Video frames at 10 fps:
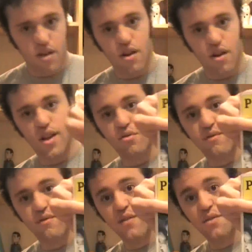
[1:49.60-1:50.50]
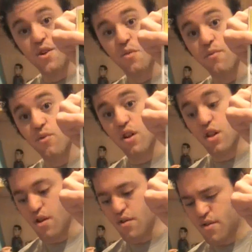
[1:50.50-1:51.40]
Classic Revival, saw it before it
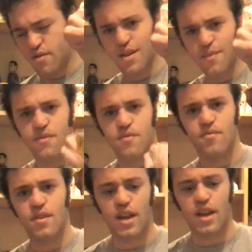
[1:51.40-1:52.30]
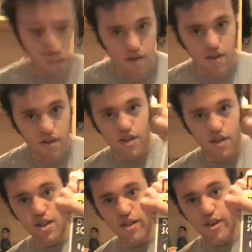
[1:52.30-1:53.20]
closed, same for Aida.
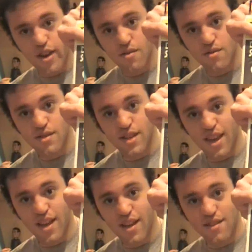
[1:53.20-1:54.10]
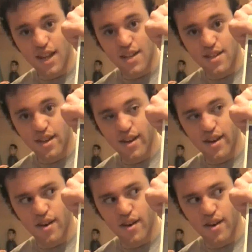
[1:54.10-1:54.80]
John Lithgow, singing, dancing,